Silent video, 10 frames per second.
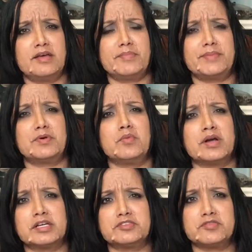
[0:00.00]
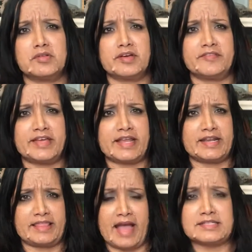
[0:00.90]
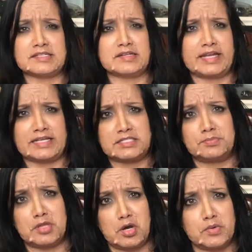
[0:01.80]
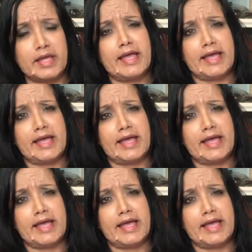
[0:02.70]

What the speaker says: People want control of it, and that's going to explode.